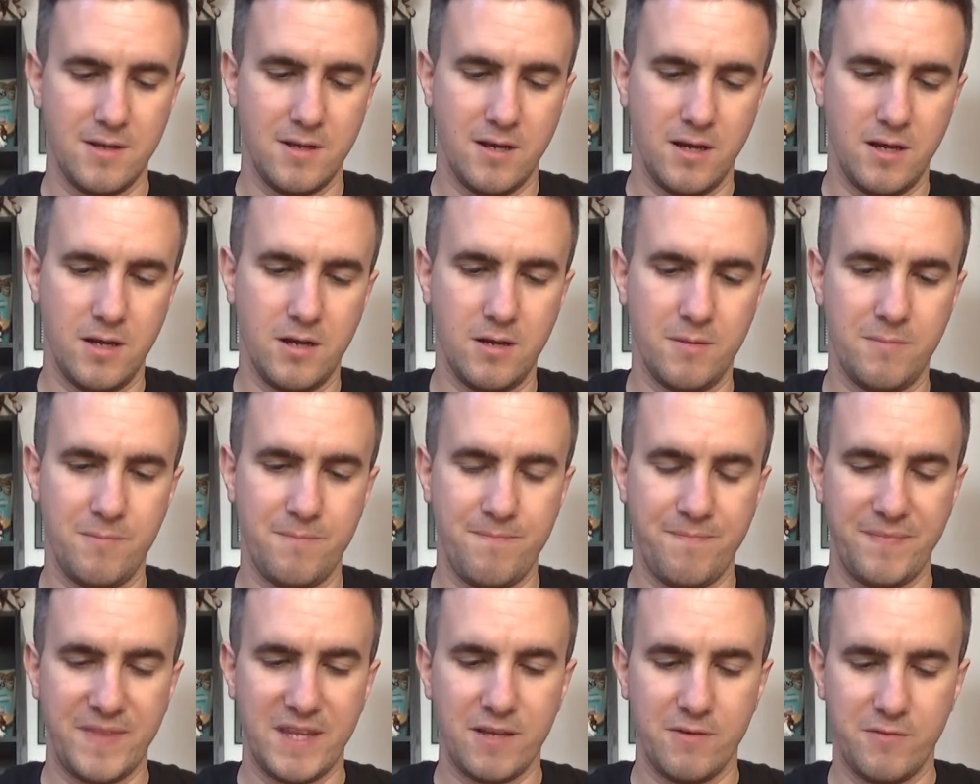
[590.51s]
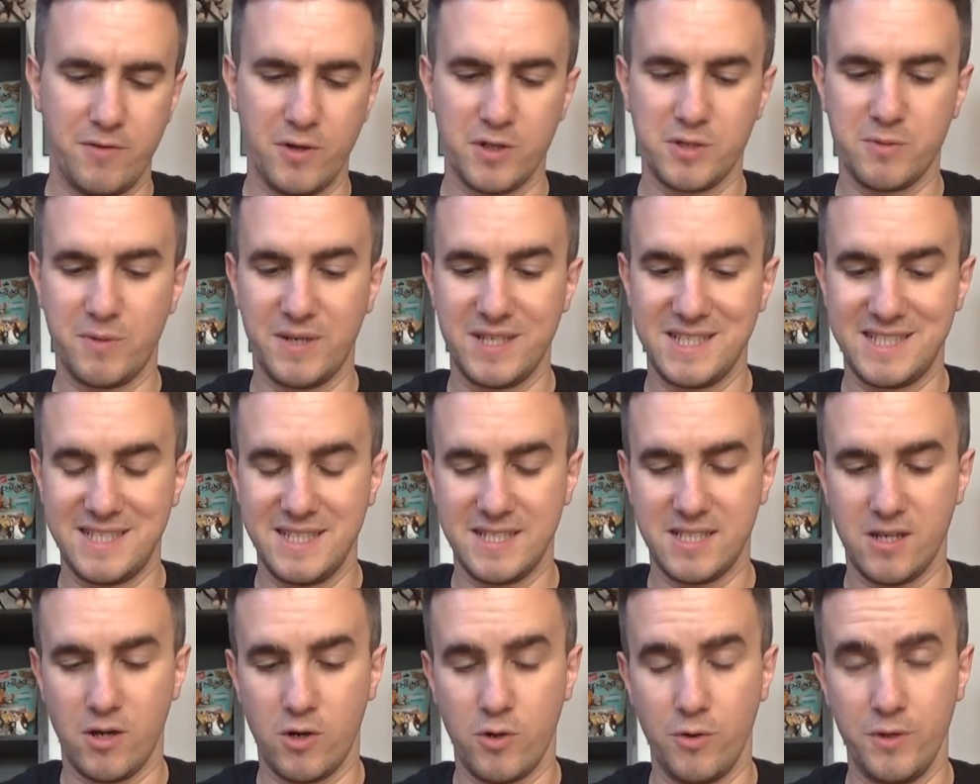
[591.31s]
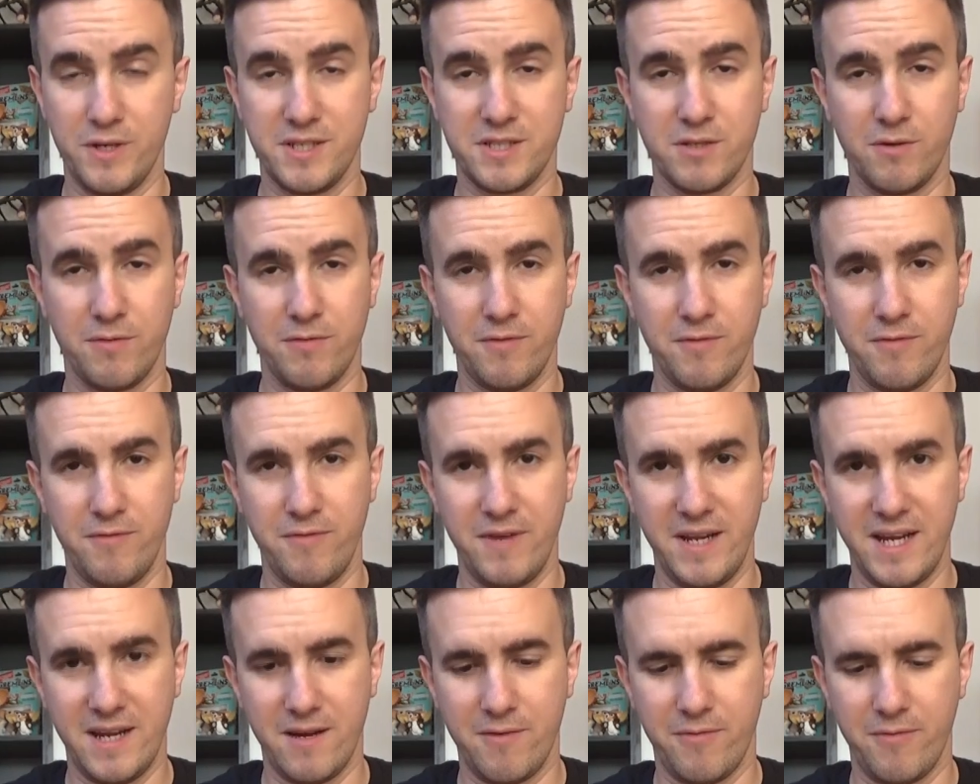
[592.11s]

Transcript: First one is this. I got this off of Vic